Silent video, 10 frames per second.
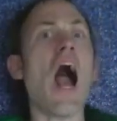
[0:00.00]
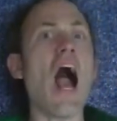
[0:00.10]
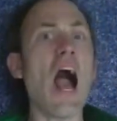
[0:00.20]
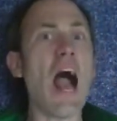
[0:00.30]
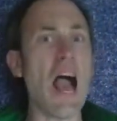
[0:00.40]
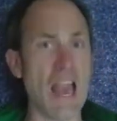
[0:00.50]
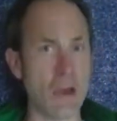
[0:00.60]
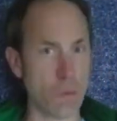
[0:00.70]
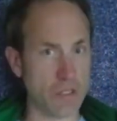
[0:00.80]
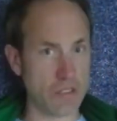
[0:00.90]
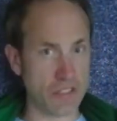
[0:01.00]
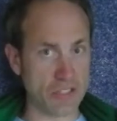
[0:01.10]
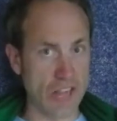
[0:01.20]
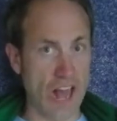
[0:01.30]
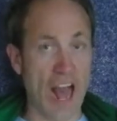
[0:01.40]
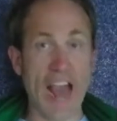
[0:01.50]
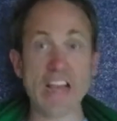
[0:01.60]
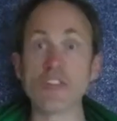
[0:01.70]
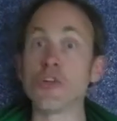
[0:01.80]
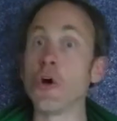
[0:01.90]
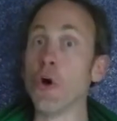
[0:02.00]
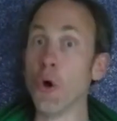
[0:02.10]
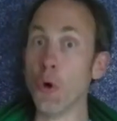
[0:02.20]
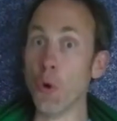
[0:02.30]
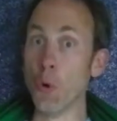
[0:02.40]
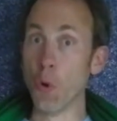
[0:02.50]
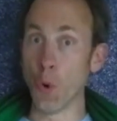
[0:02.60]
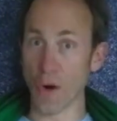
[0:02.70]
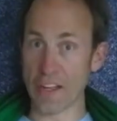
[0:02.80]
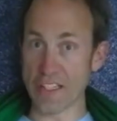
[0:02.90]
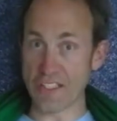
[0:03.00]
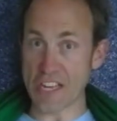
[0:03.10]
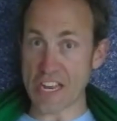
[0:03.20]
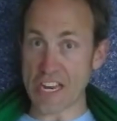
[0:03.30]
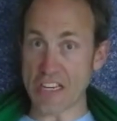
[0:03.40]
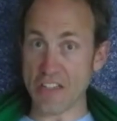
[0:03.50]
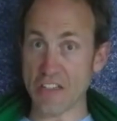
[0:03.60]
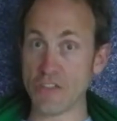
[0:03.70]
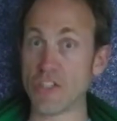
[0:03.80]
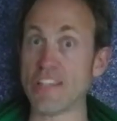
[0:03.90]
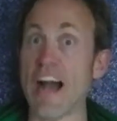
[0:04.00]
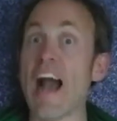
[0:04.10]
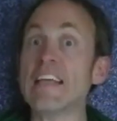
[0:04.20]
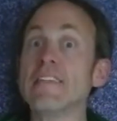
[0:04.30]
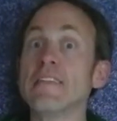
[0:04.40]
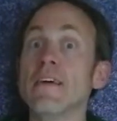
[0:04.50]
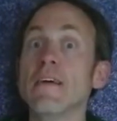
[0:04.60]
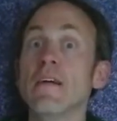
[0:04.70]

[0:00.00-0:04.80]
"I will decide who is eaten tonight."